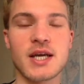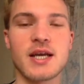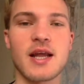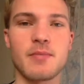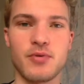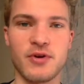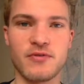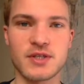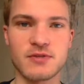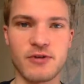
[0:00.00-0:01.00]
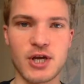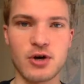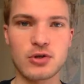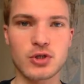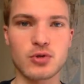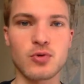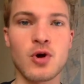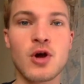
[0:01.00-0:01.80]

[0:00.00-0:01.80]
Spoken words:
in a previous video, so